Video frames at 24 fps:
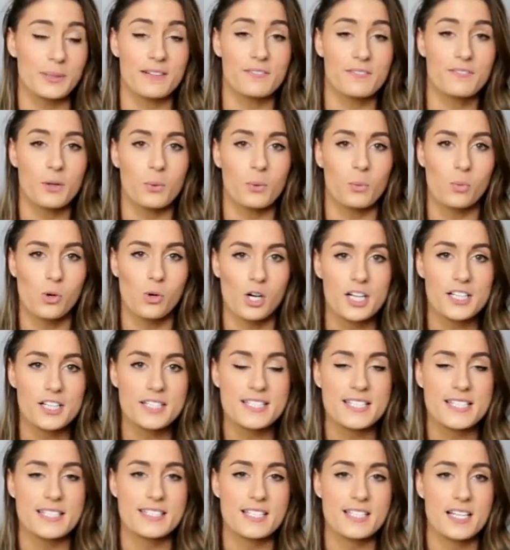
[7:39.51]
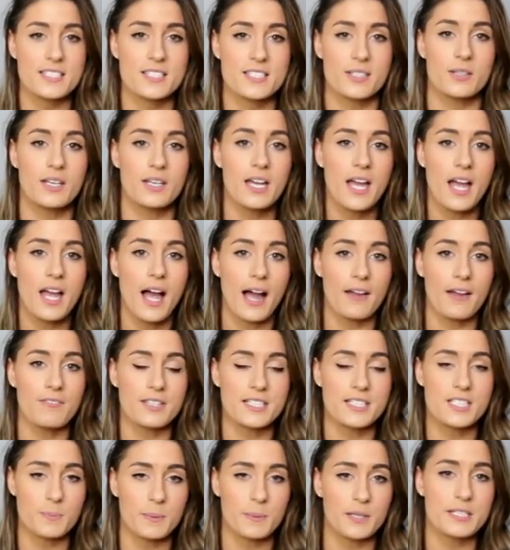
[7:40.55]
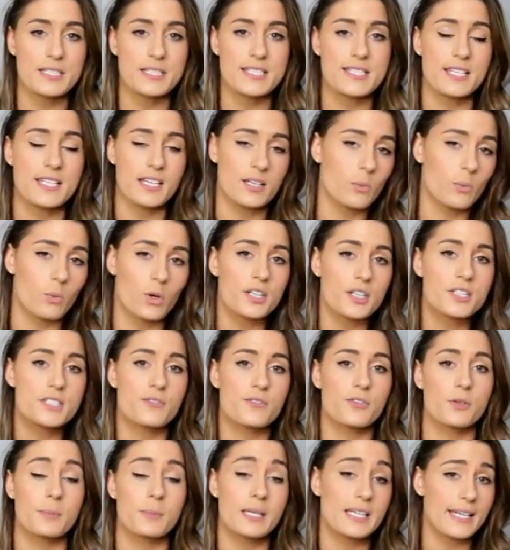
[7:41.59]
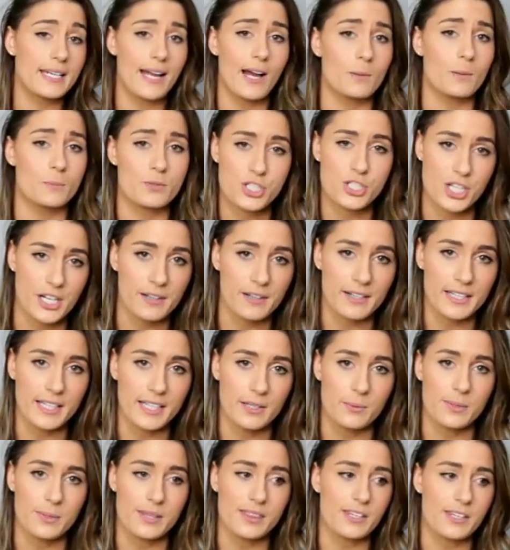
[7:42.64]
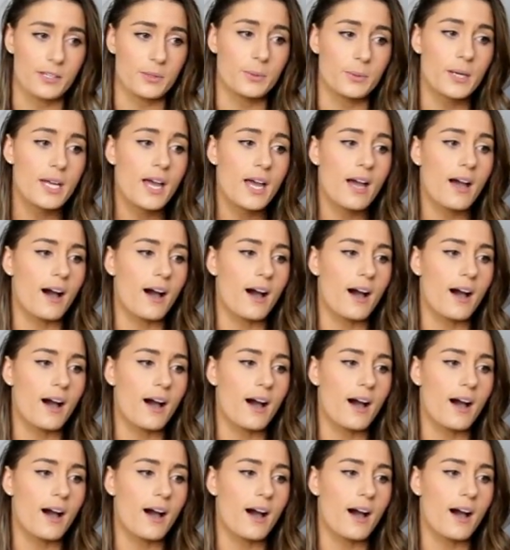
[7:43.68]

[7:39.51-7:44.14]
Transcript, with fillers: And if it works, it's because it I've experienced it and it works for me and now I'm sharing it with you.